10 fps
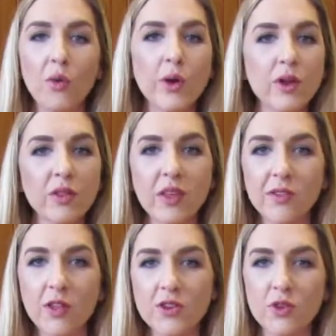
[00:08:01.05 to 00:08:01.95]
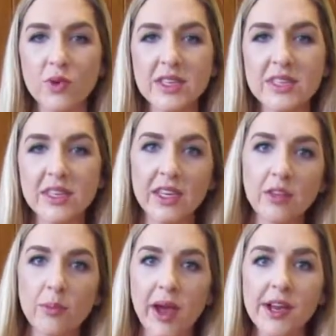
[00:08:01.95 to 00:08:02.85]
We don't think that there's a reason to
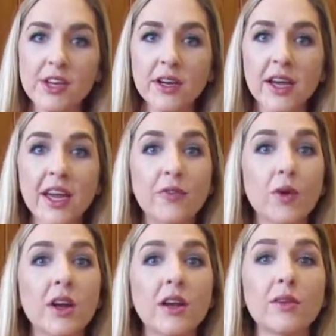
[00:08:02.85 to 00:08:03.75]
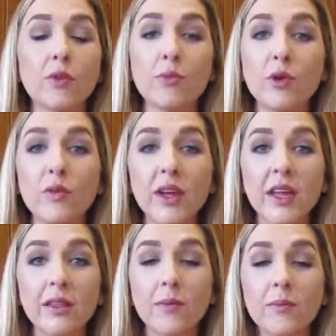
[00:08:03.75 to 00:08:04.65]
kill the bacteria if we're gonna remove it
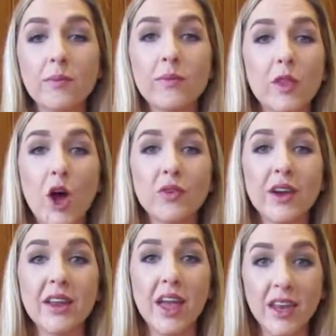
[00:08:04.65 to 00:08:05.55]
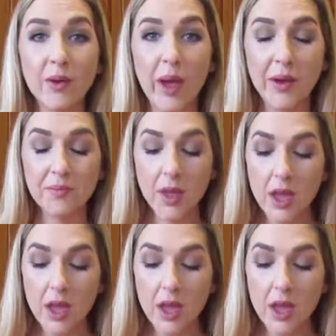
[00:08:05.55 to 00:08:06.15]
in the long run anyway.